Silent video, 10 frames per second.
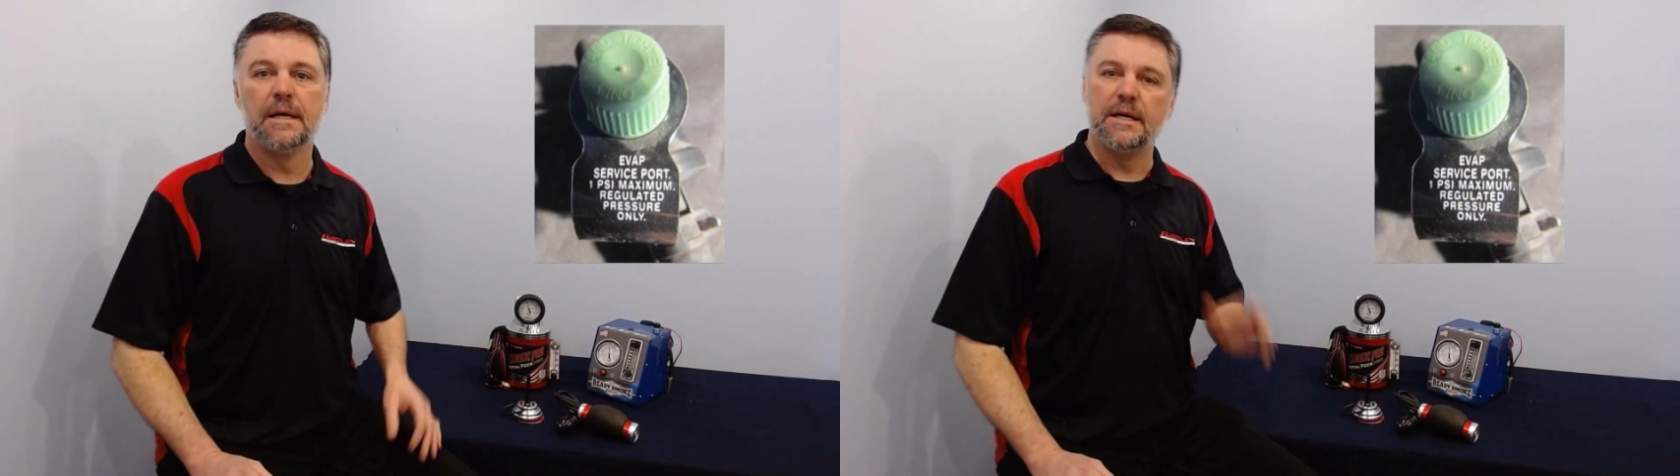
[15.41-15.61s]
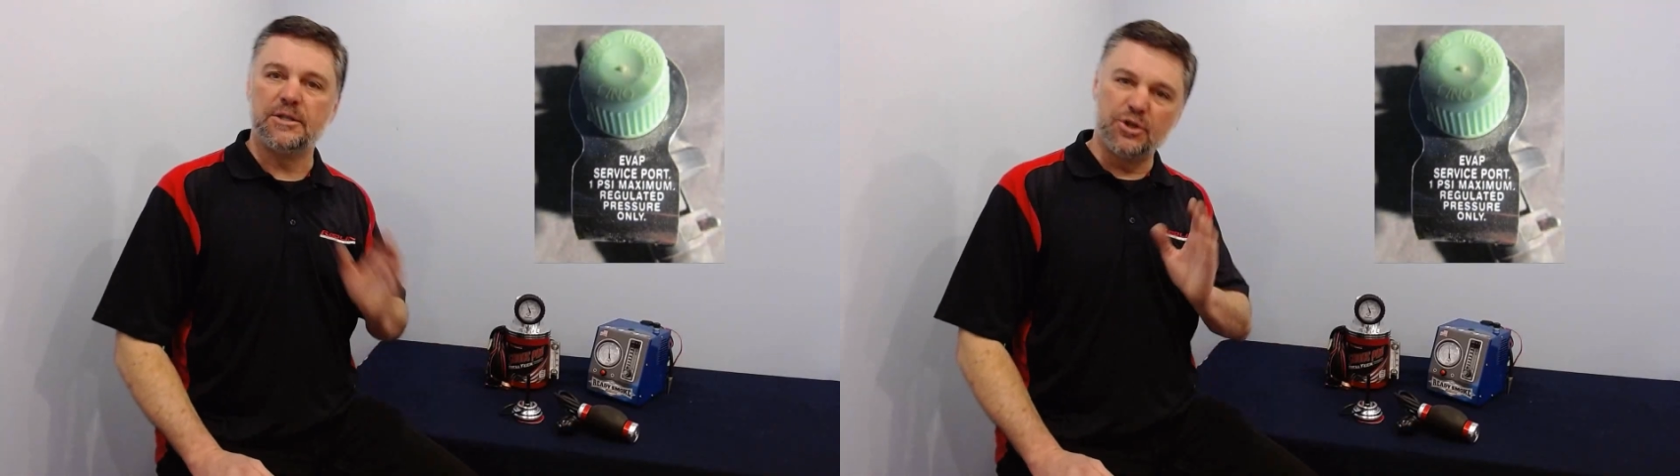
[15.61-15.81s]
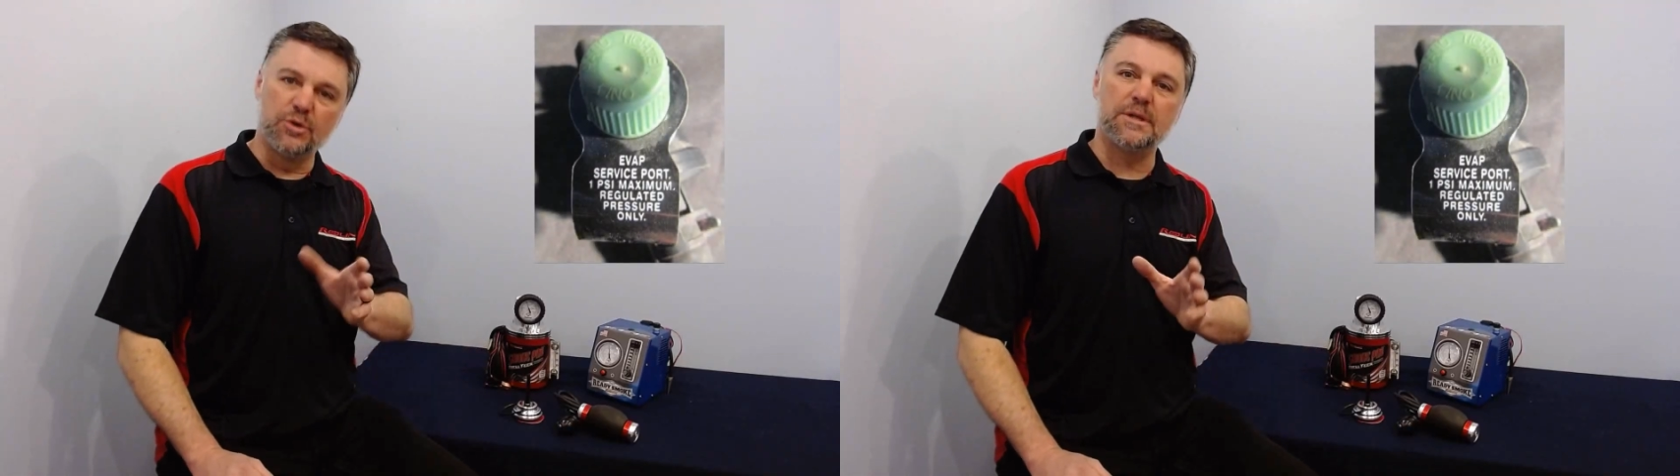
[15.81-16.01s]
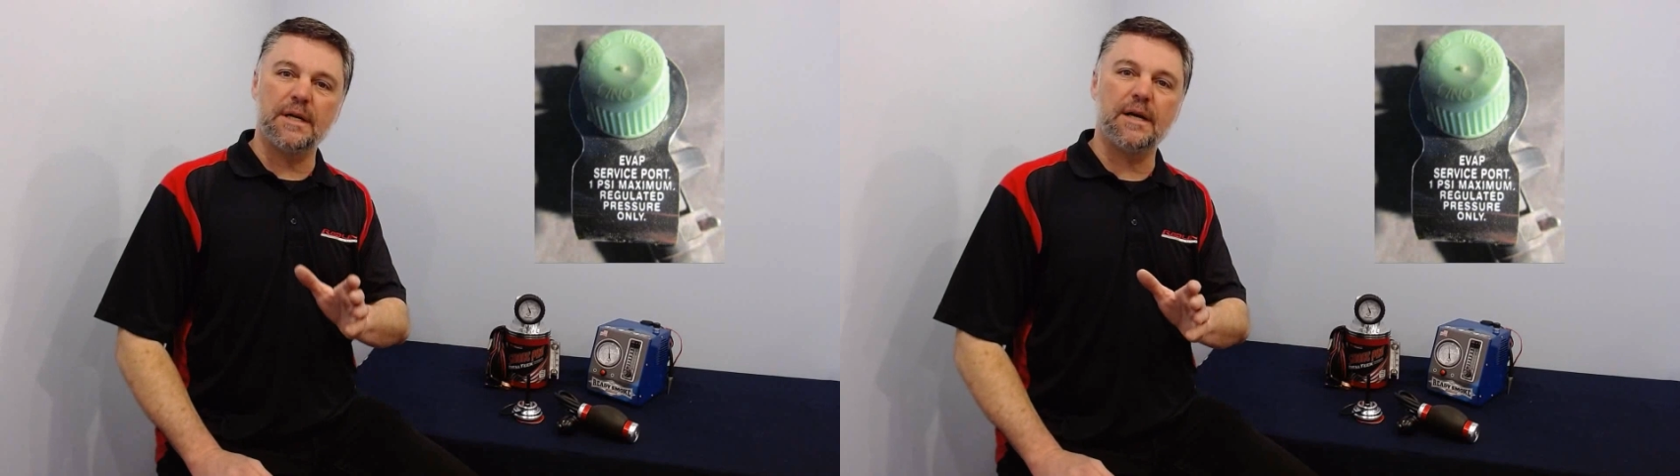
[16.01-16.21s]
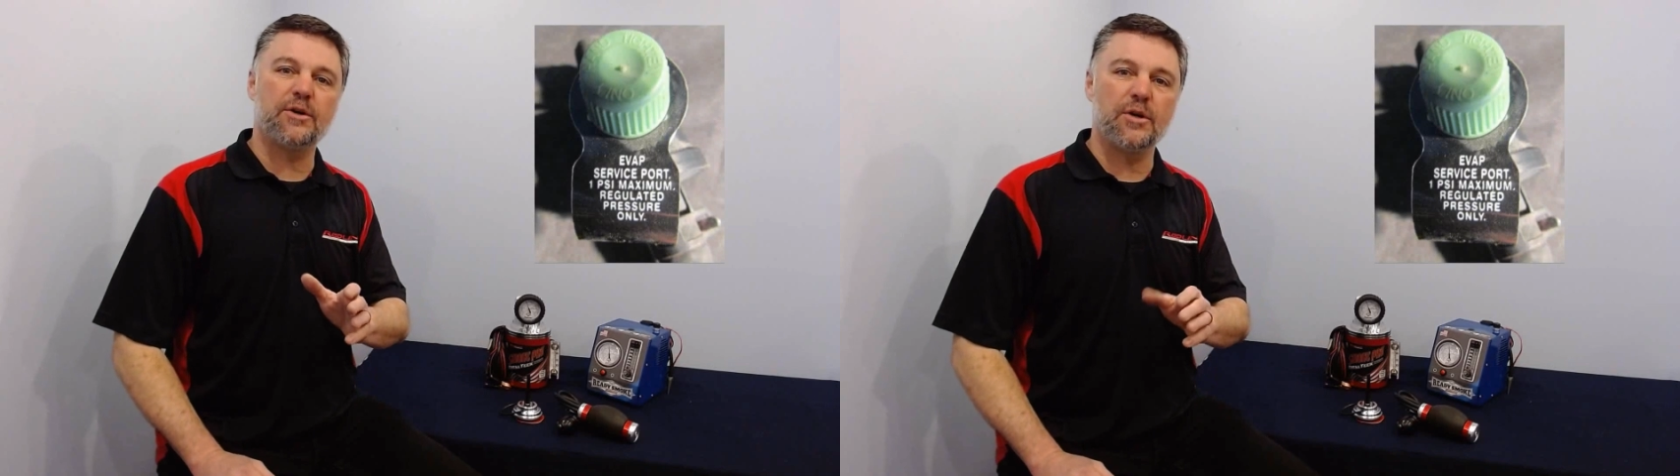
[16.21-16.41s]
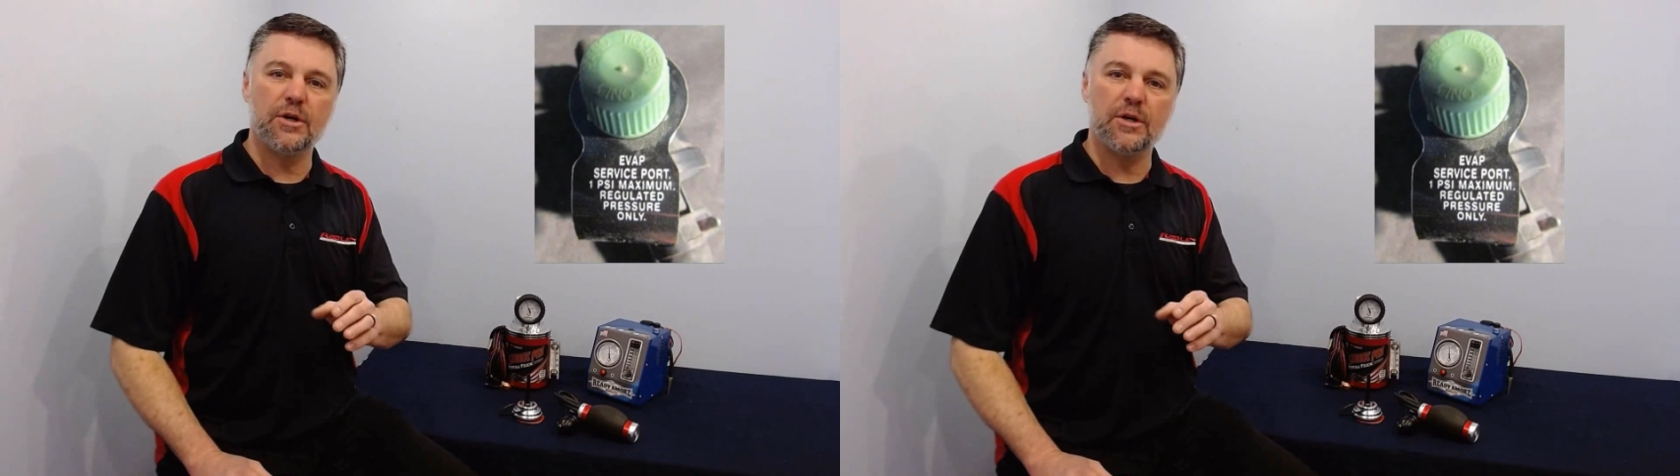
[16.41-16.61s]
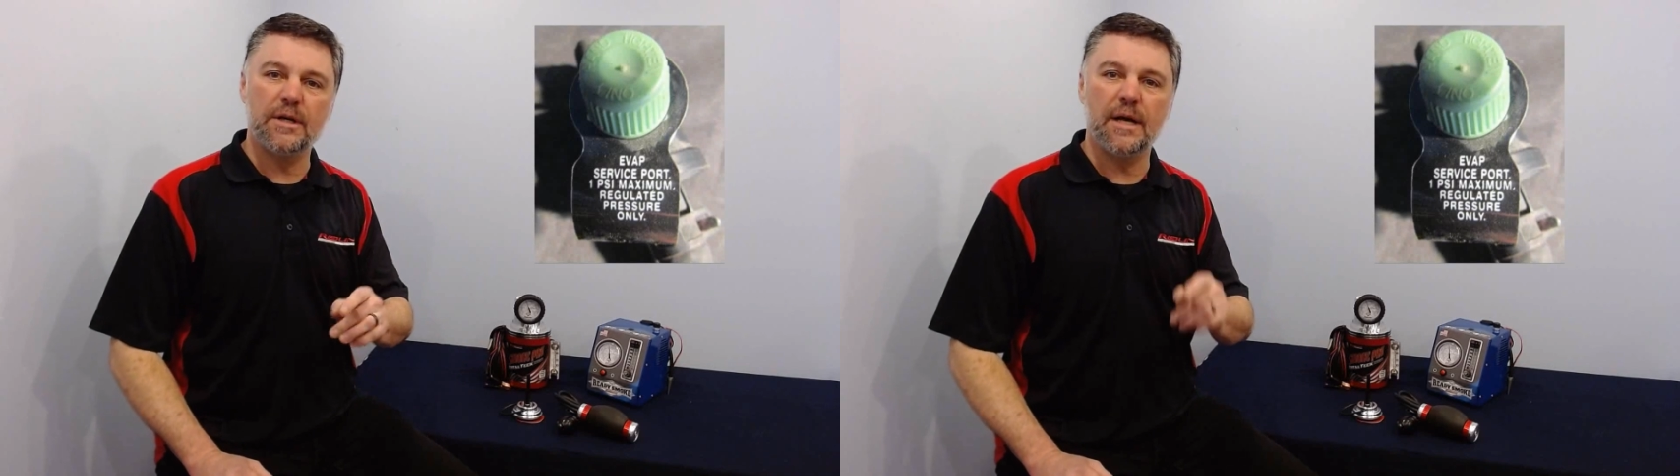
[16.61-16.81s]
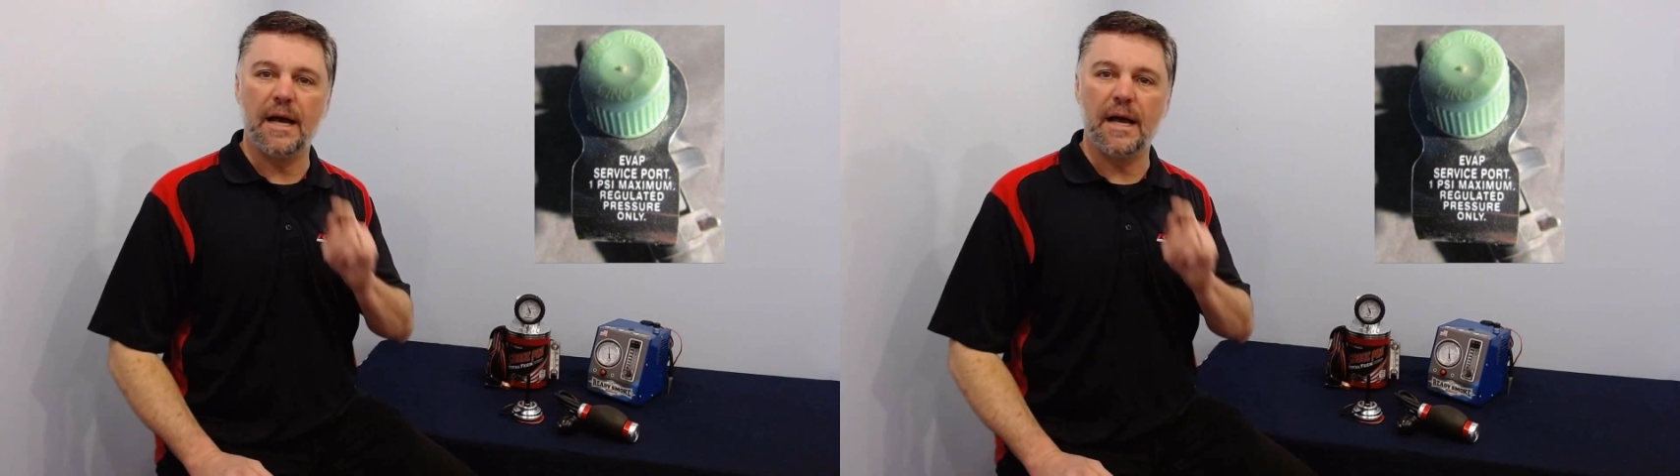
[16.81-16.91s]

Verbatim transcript: It's usually under hood